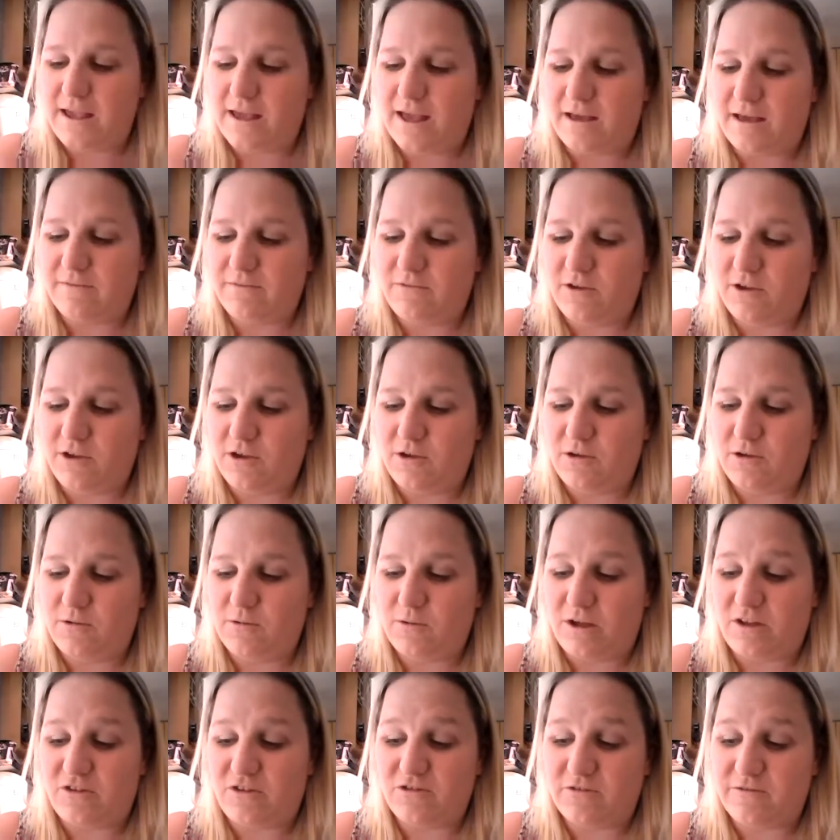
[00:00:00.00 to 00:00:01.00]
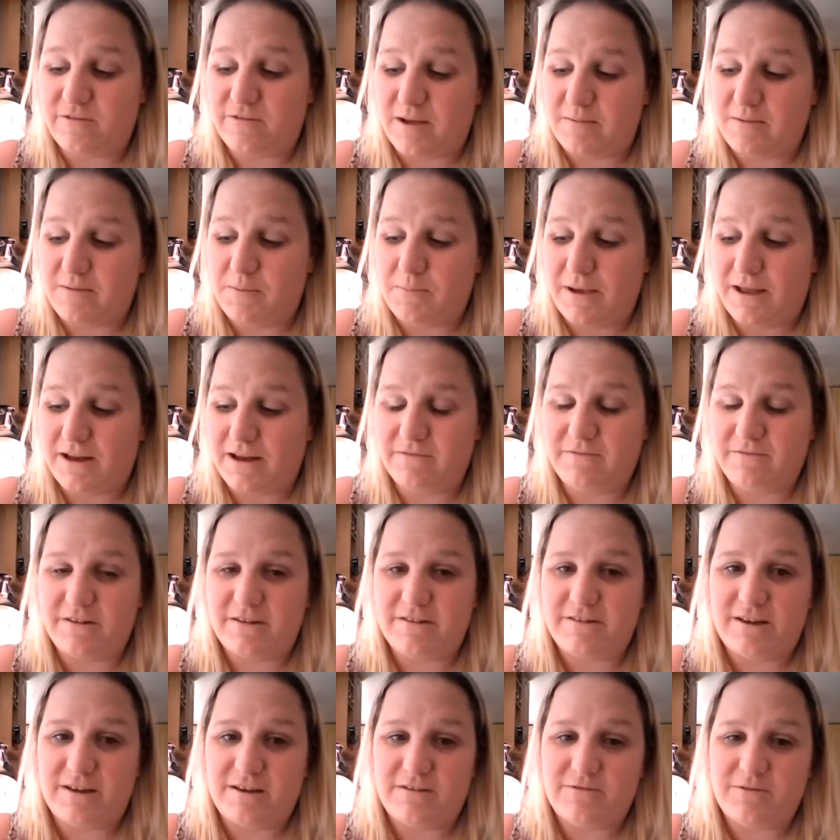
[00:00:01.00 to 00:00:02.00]
have you and your family
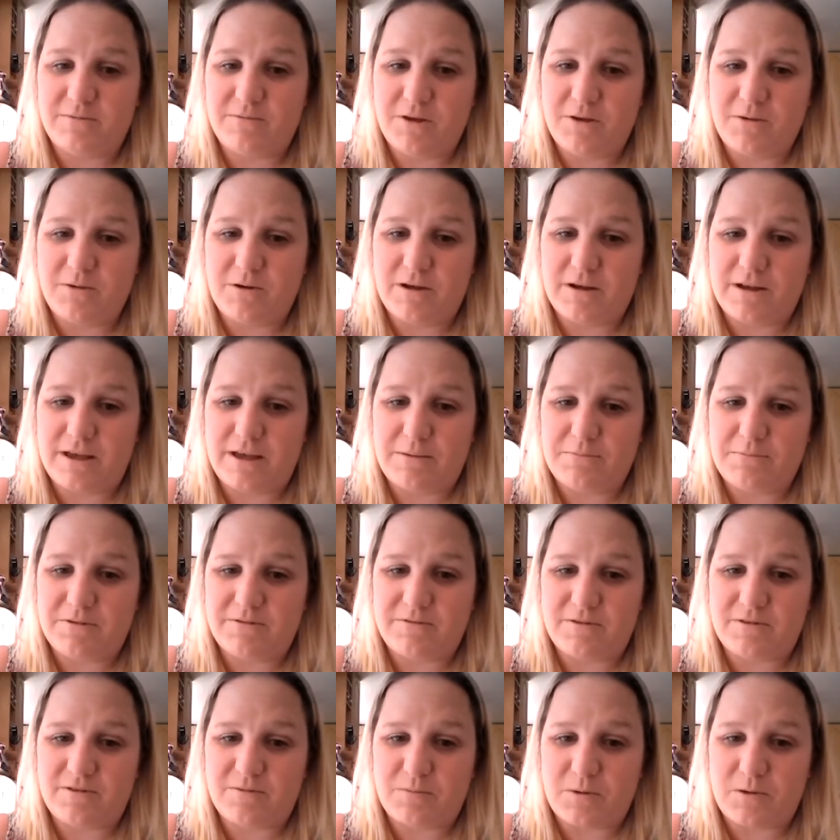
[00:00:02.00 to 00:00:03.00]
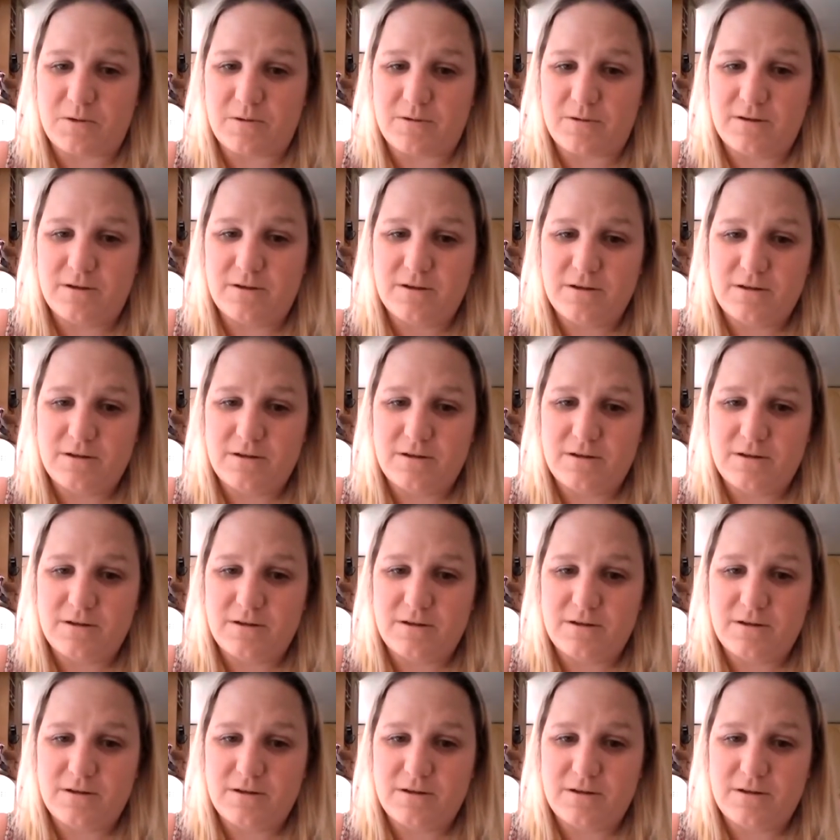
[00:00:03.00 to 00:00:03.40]
benefited from you working with Osborne?